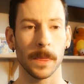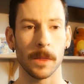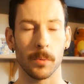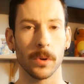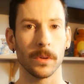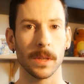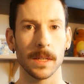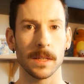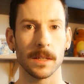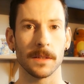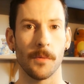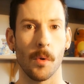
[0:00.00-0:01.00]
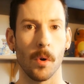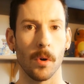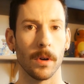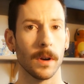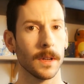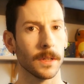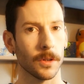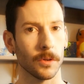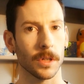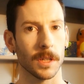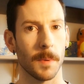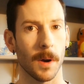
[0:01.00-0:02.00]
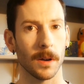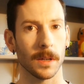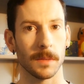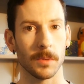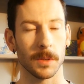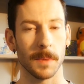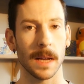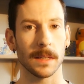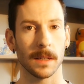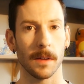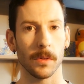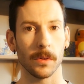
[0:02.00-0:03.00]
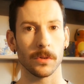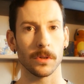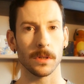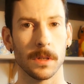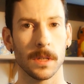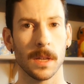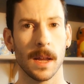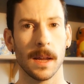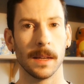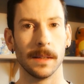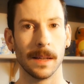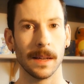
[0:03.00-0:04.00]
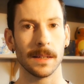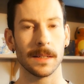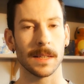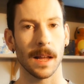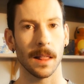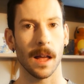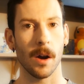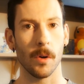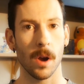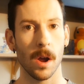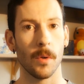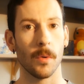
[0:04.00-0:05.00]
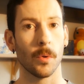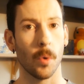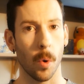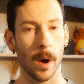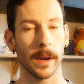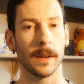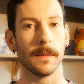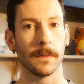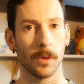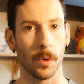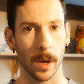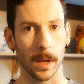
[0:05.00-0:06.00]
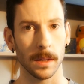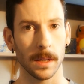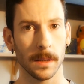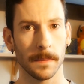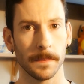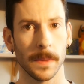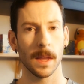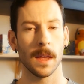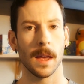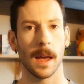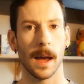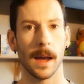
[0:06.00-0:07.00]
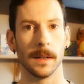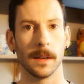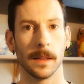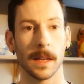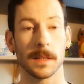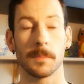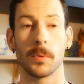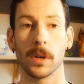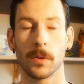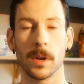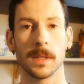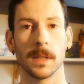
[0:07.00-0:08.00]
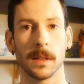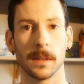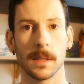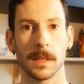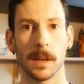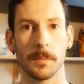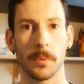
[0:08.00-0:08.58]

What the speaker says: the pre-releases for Surging Sparks and Prismatic Evolutions did sell out quite quickly, and that's a pretty crazy thing to see